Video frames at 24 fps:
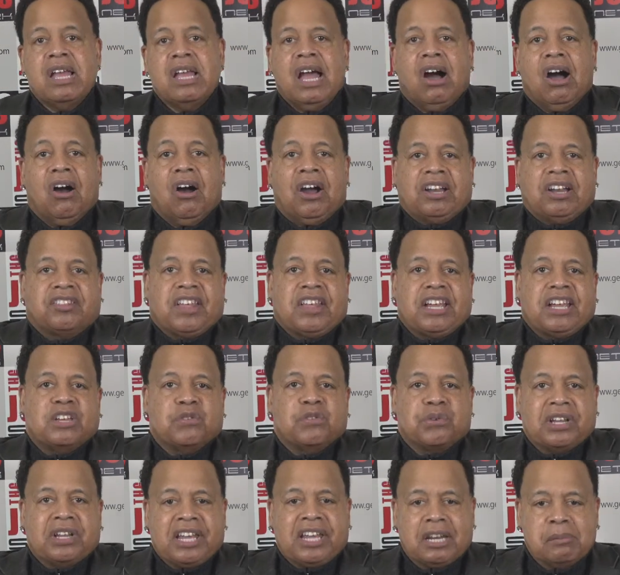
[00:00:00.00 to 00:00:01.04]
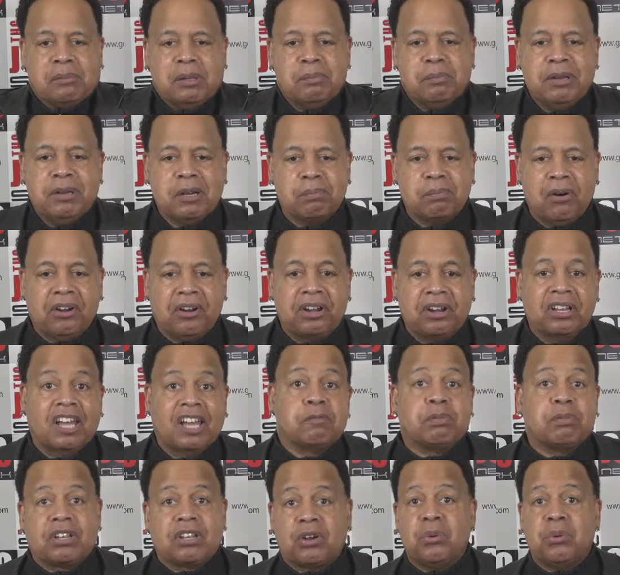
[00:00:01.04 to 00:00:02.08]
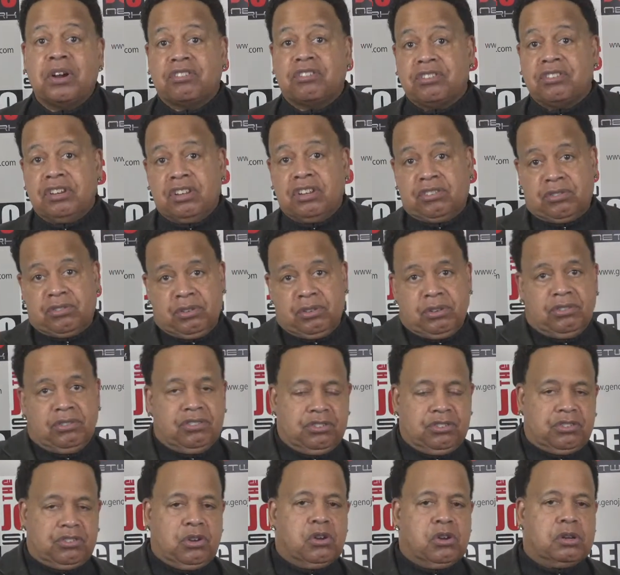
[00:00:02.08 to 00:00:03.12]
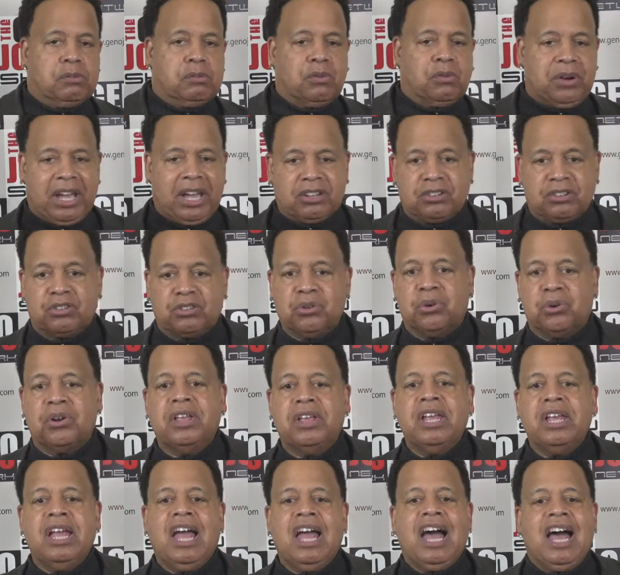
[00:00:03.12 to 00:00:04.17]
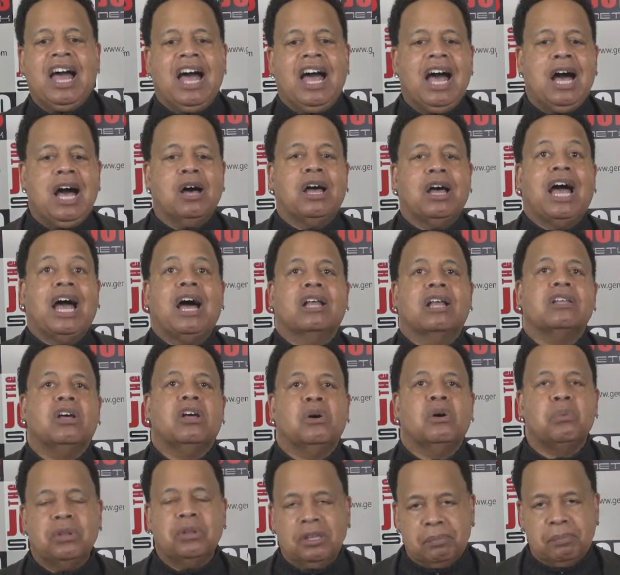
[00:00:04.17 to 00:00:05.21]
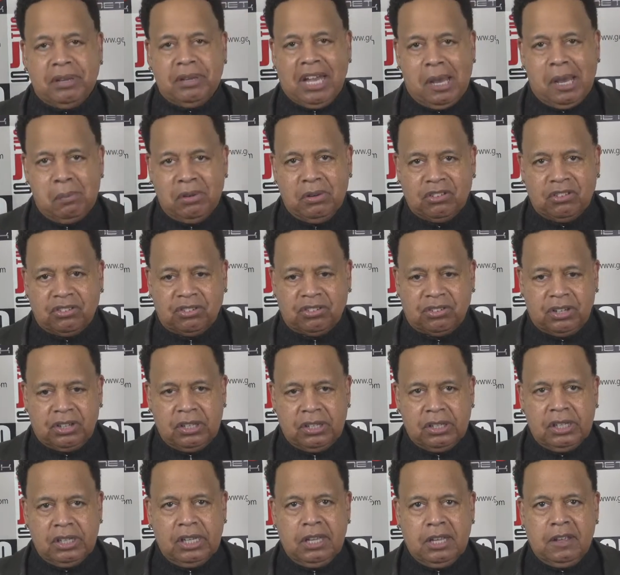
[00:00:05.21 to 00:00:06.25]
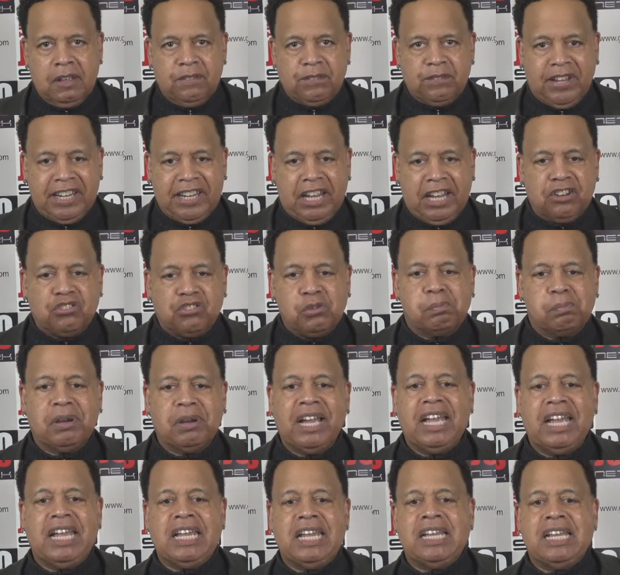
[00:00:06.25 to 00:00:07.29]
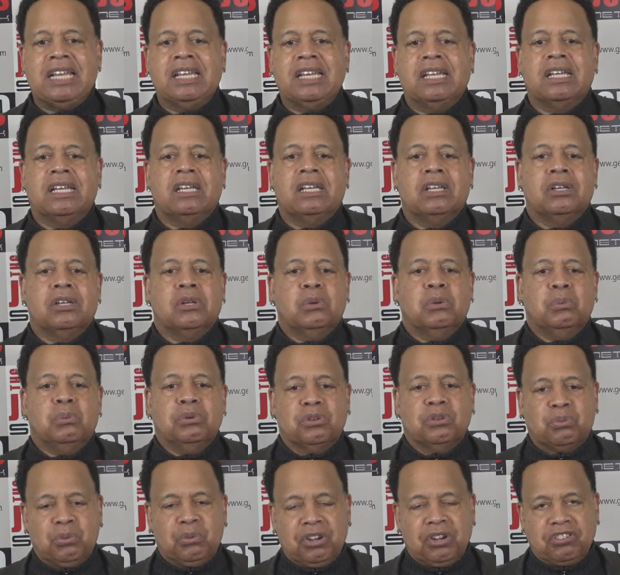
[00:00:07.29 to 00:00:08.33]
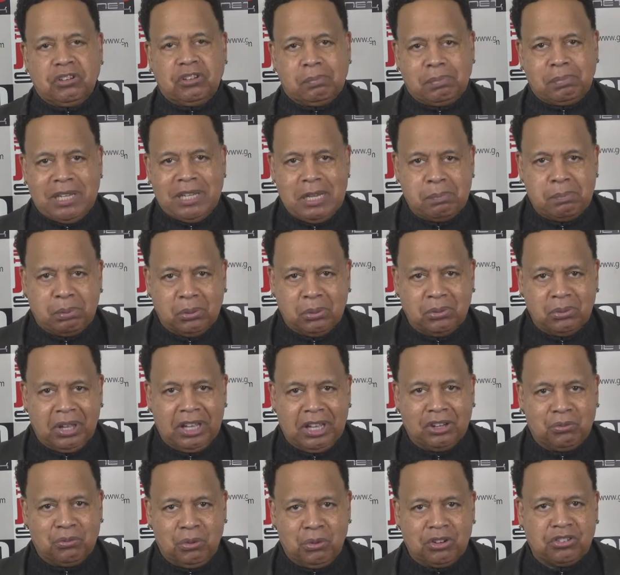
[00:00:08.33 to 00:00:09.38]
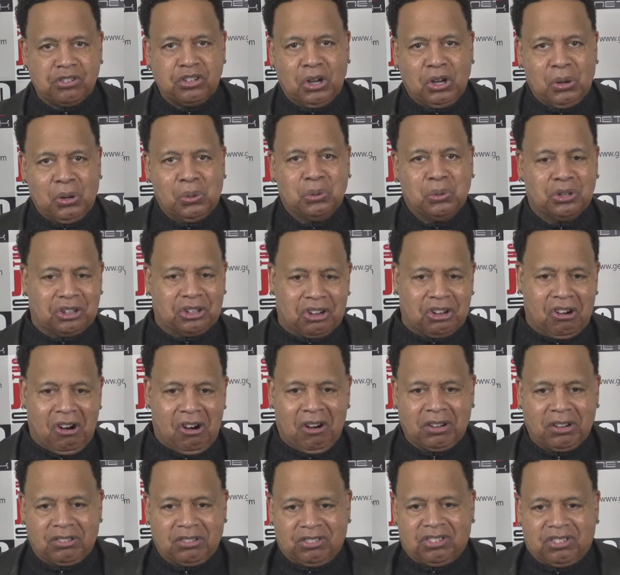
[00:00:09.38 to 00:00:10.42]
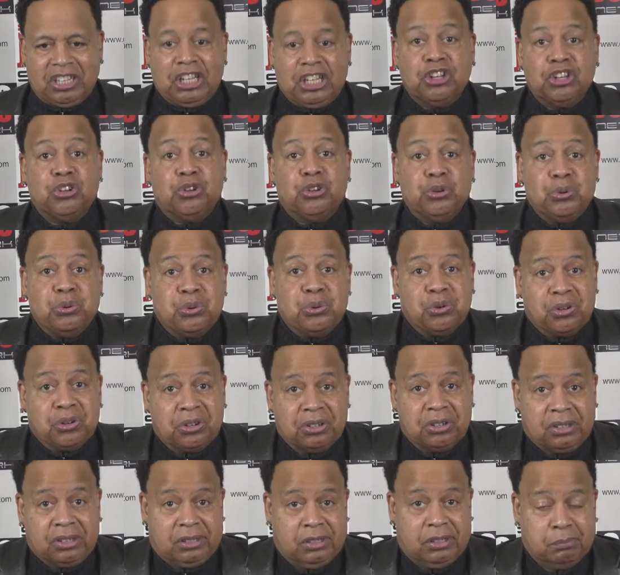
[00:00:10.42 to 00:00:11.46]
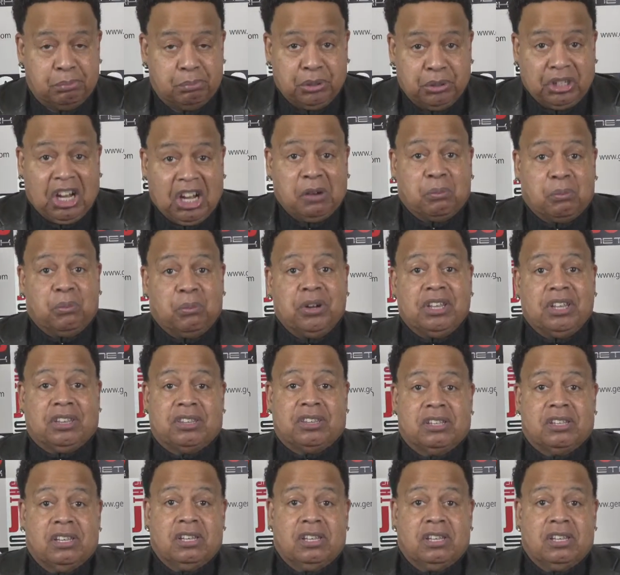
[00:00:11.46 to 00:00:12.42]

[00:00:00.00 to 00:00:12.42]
All right, thank you for letting me be a part of your life. But the question is, just on my way out the door, how long will it be? How much financial pain will the Russian people and the Russian oligarchs endure, put up with,